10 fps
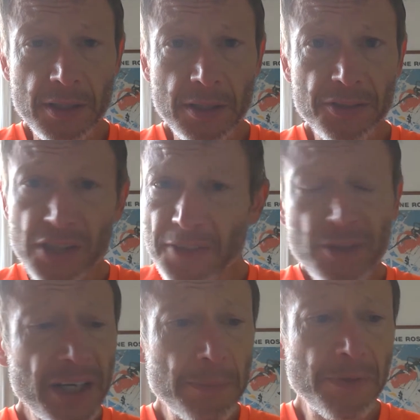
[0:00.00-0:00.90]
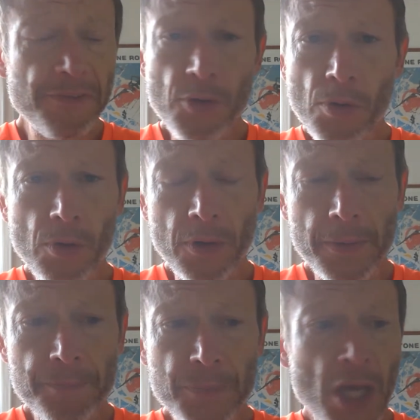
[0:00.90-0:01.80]
So you've done it before.
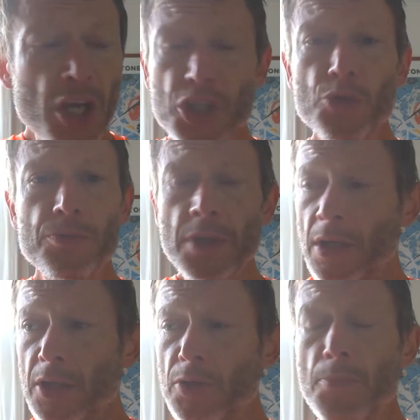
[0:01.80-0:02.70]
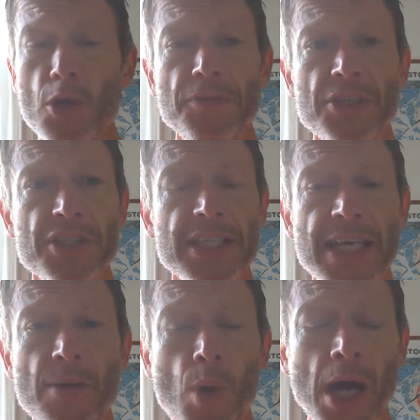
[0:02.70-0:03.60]
You moved into
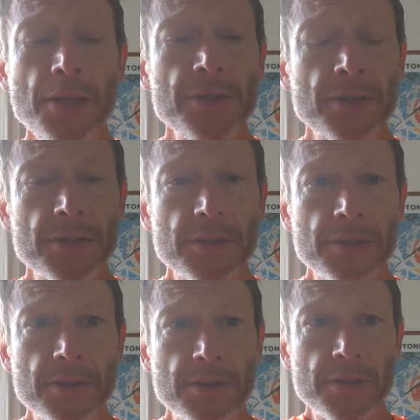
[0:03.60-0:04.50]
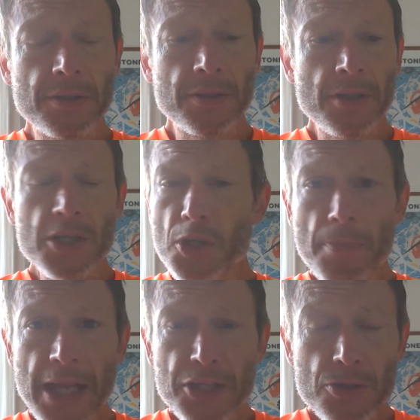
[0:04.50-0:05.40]
year 1. You
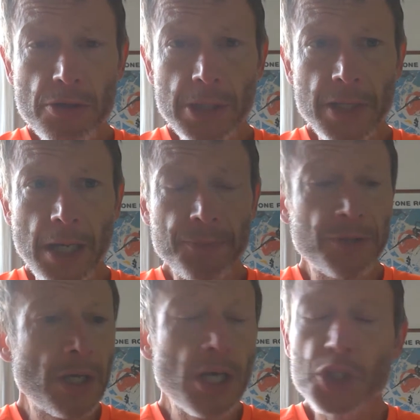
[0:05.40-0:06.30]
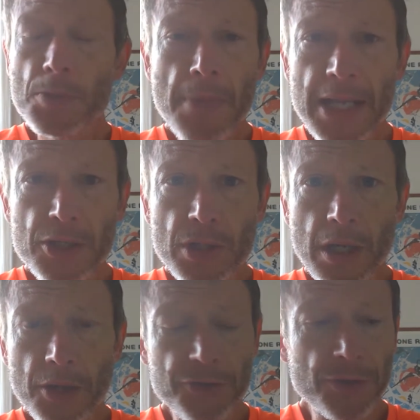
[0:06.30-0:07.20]
met new grown-ups, you met new
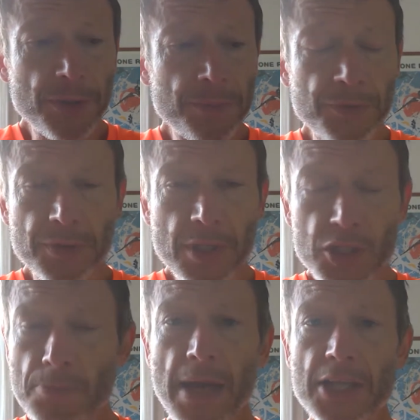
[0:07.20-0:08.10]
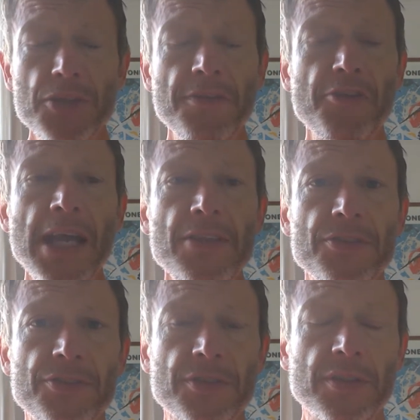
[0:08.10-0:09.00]
classrooms, you met new
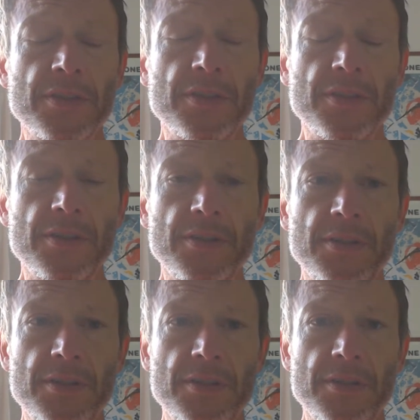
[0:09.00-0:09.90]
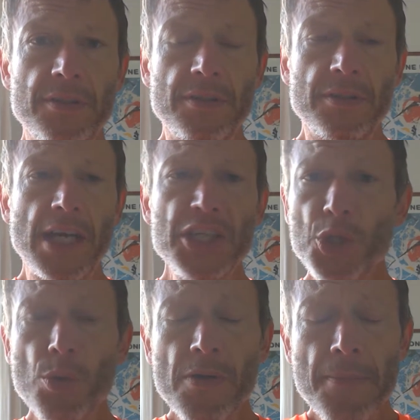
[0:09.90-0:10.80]
friends, and you
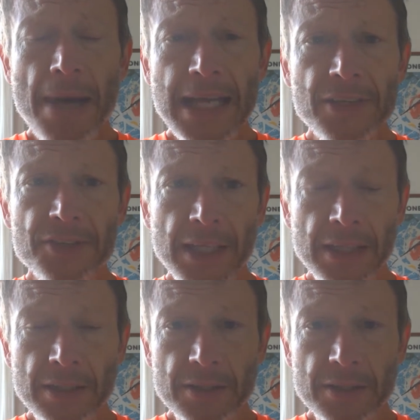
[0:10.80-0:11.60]
were amazing.